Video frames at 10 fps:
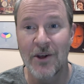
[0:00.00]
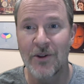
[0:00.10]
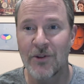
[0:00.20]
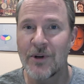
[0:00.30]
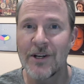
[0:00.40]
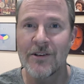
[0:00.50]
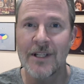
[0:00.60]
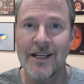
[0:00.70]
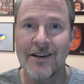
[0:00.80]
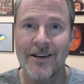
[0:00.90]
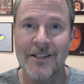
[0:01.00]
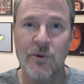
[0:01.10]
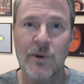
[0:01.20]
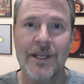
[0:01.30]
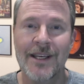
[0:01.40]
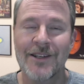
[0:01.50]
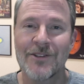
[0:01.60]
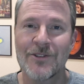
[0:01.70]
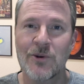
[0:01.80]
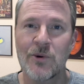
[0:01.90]
3 years later, at 28
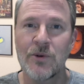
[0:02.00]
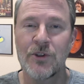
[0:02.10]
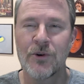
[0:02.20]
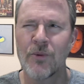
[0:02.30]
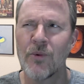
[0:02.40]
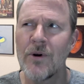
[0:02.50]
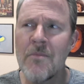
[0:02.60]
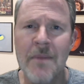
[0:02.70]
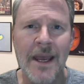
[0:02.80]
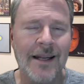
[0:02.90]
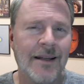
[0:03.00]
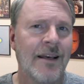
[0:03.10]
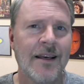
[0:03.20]
years old, your roommate